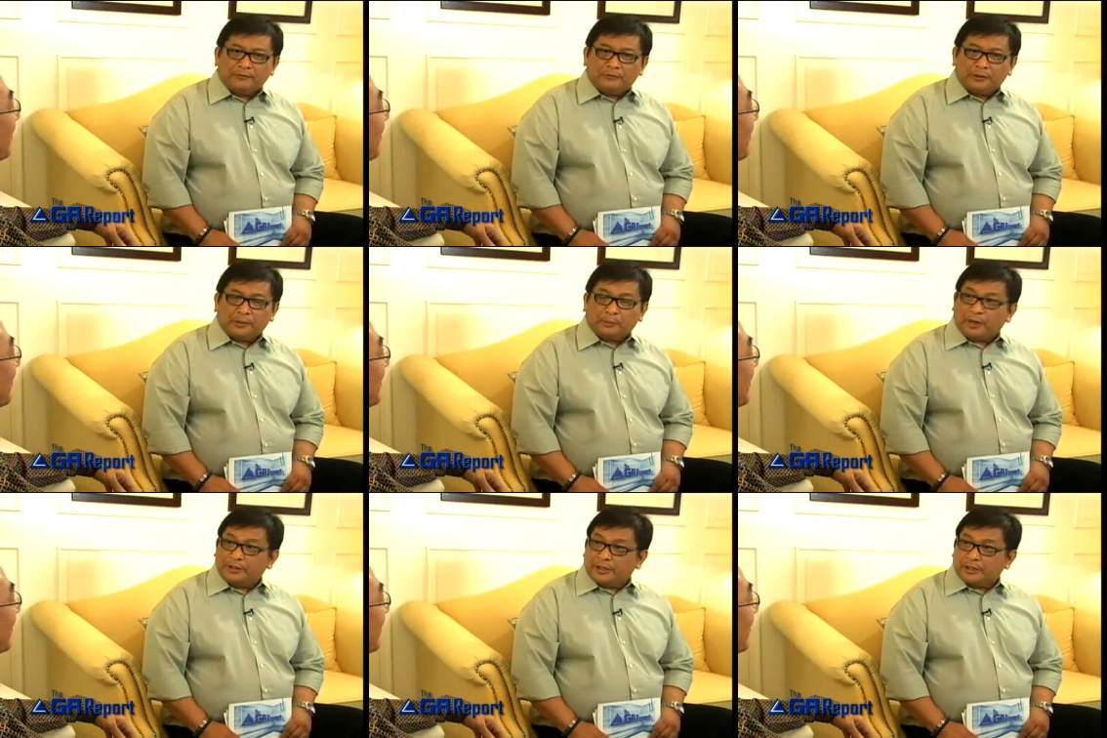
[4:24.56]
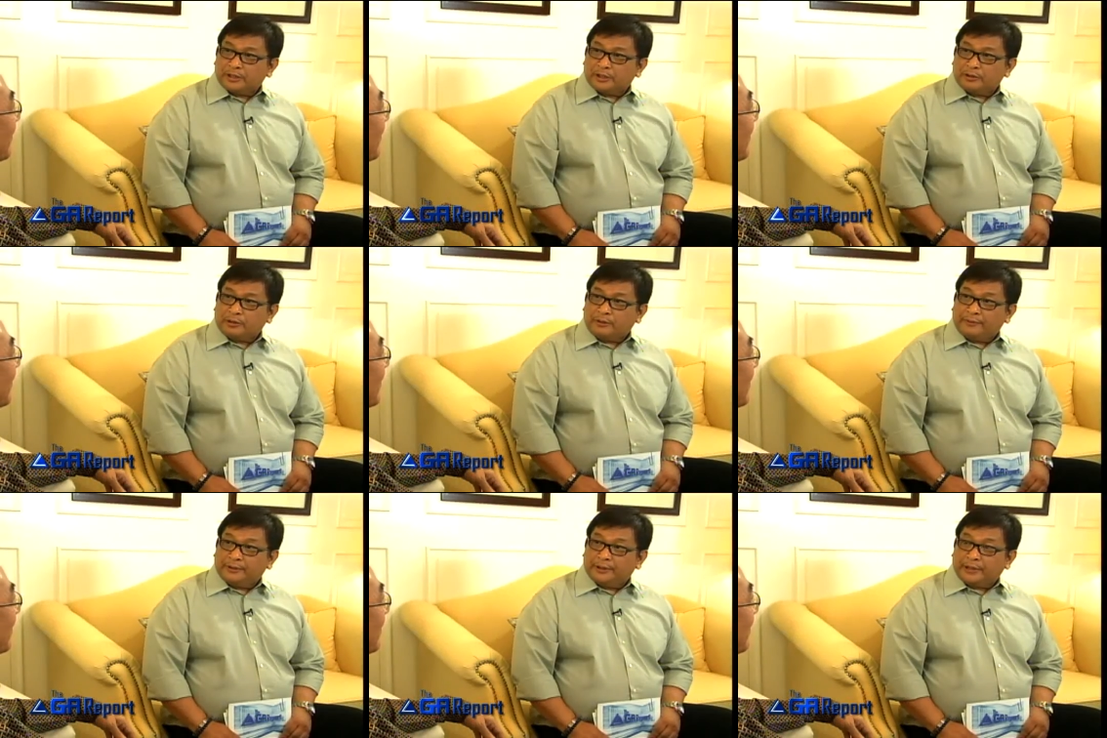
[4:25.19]
for the projects that you have
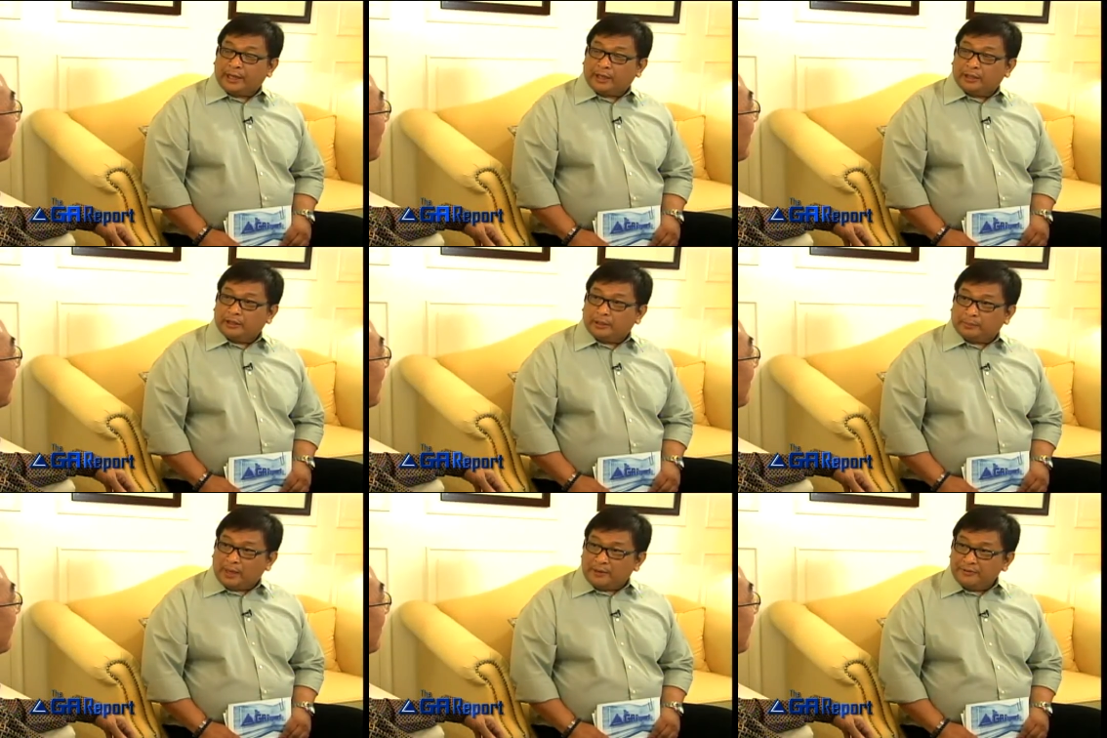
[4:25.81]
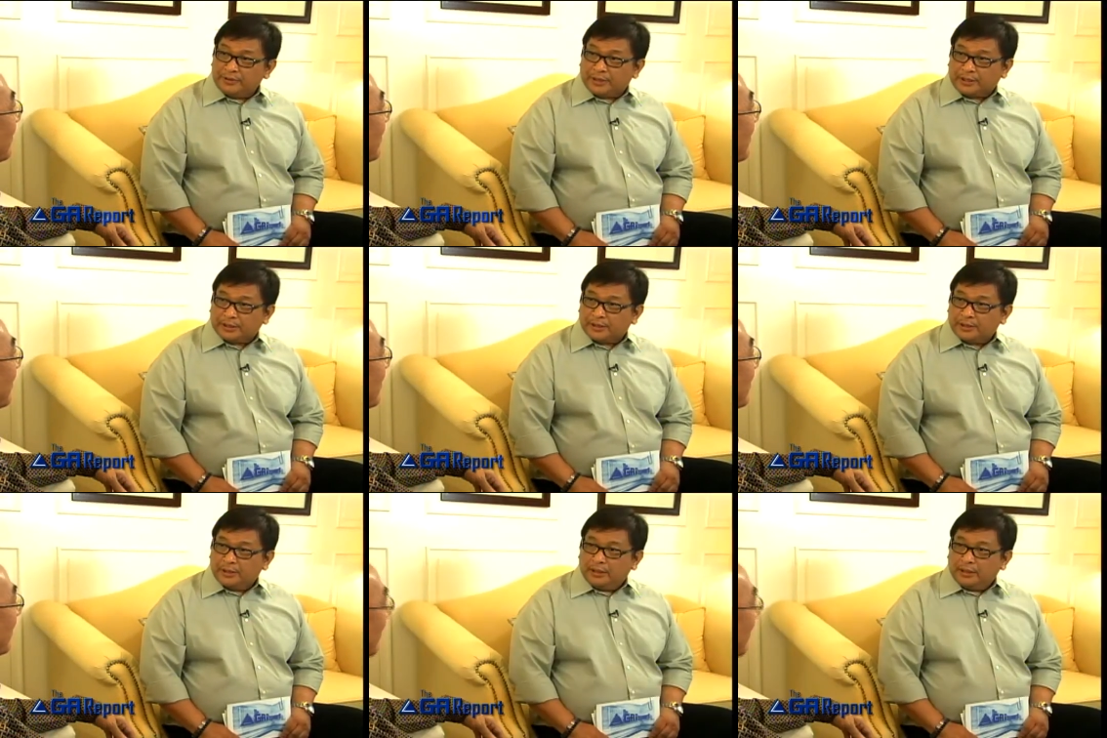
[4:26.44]
undertaken in the provinces,